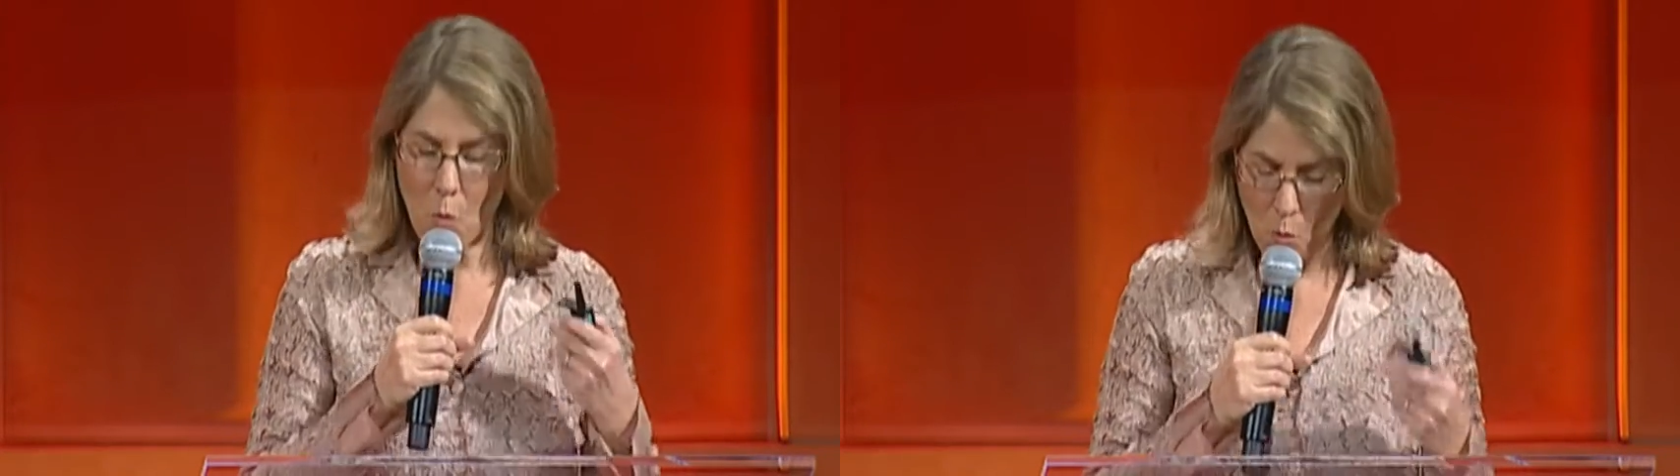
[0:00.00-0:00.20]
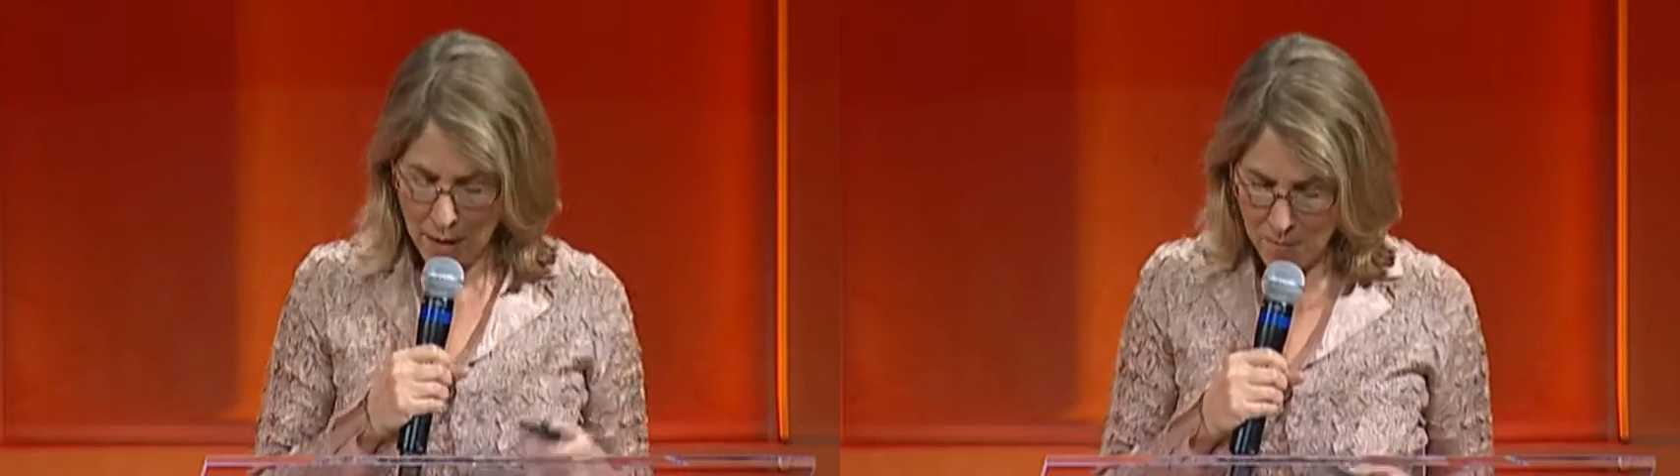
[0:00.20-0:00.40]

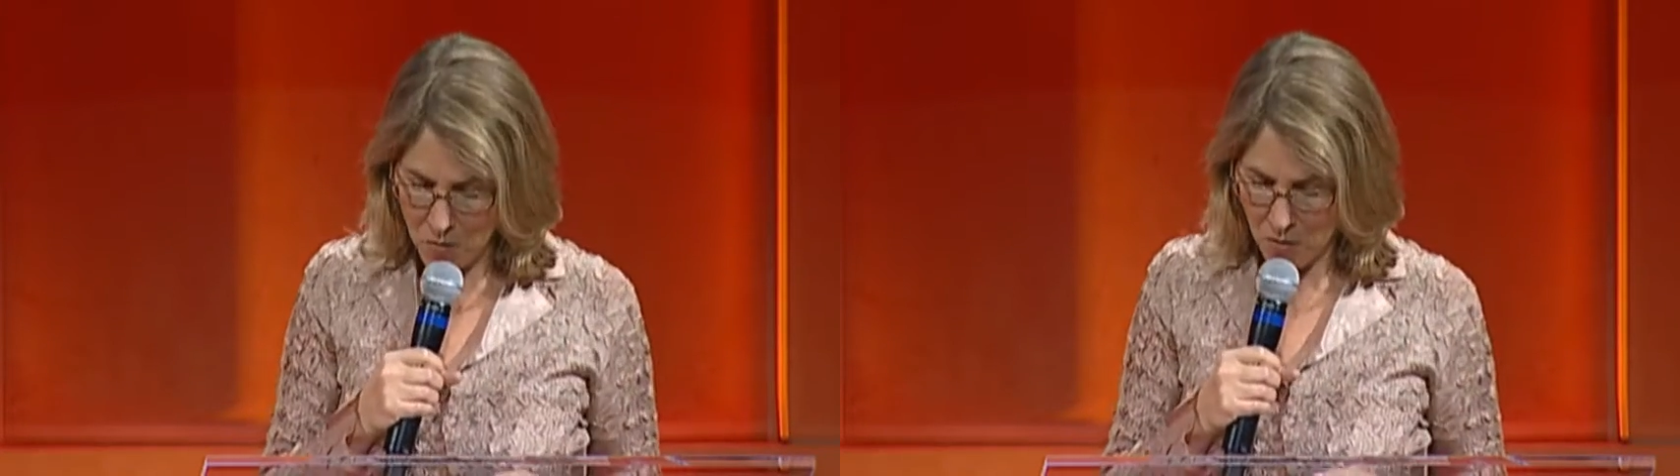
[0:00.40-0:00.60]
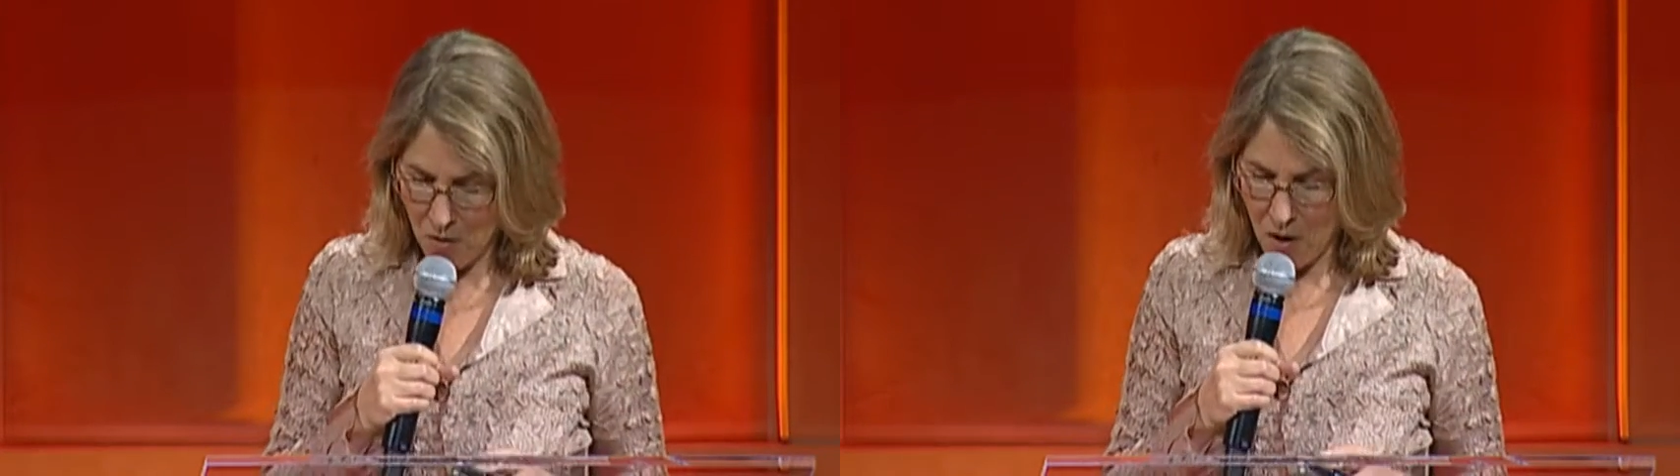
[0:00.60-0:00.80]
way
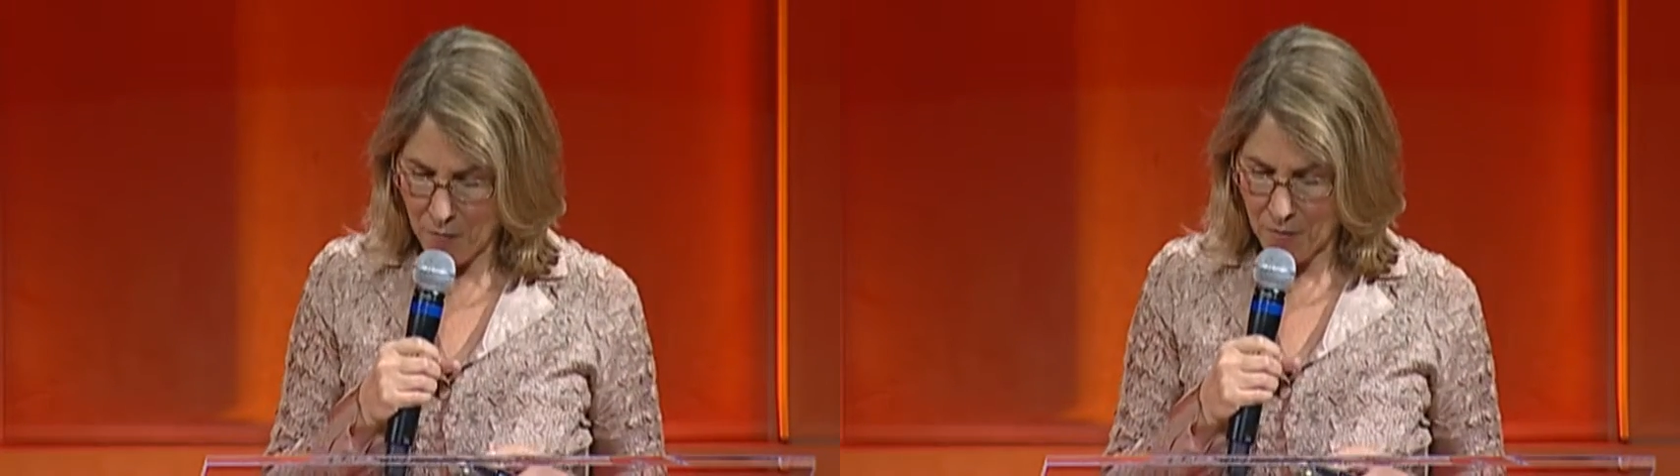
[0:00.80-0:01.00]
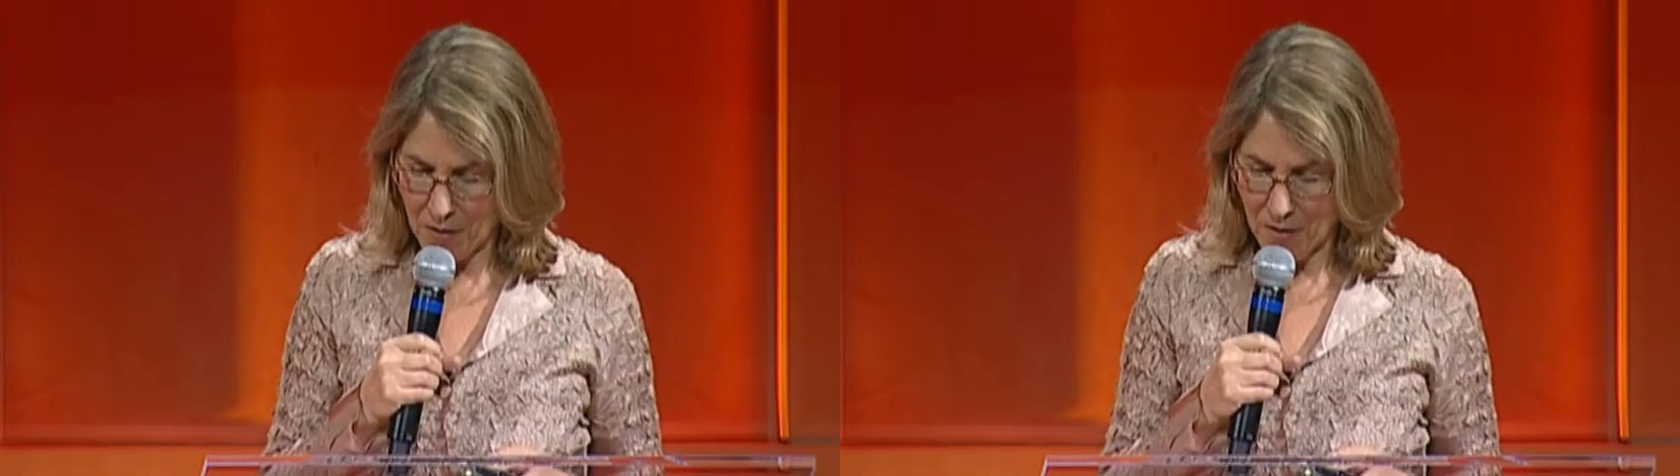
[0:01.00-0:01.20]
more
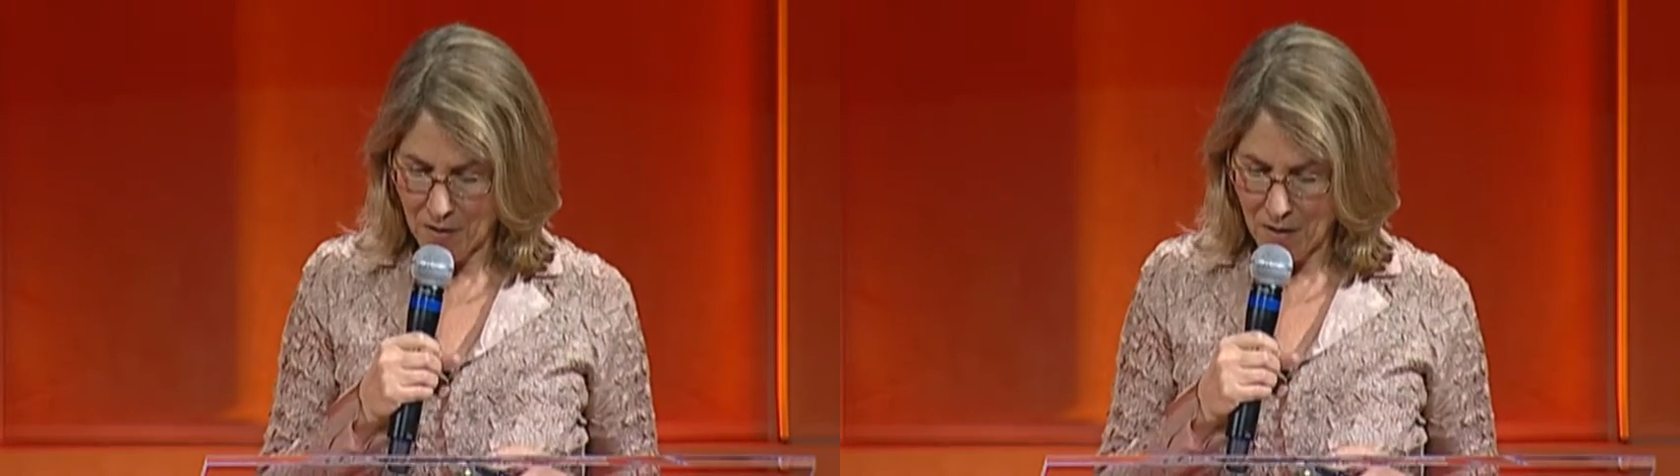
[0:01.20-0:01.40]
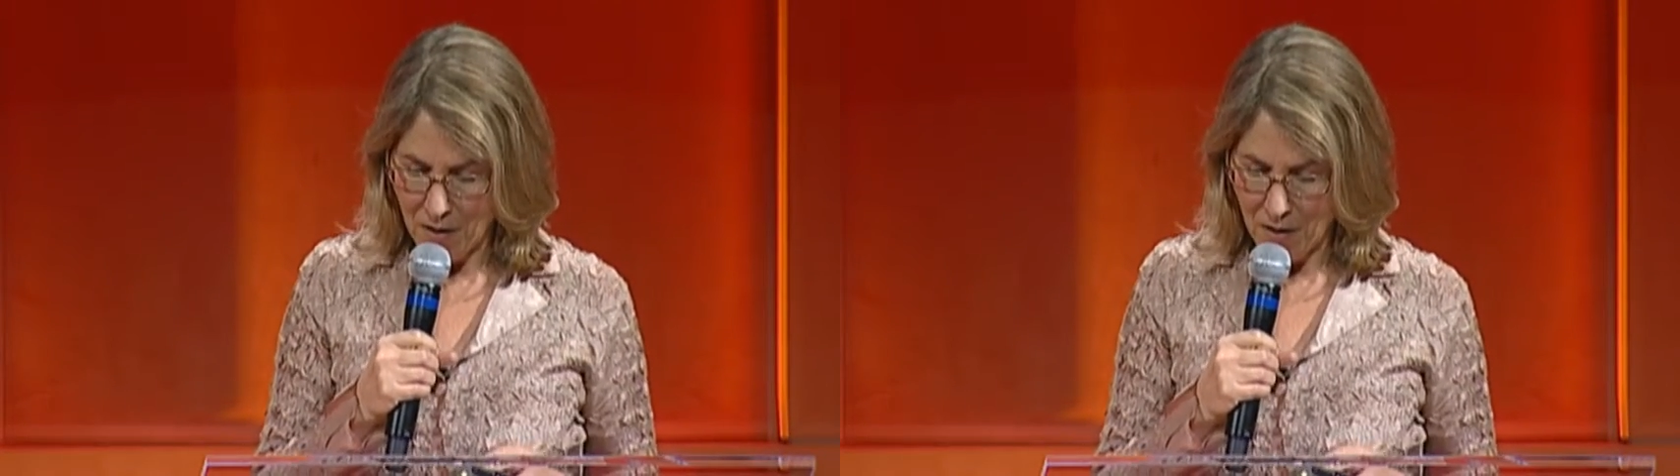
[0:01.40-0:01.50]
often,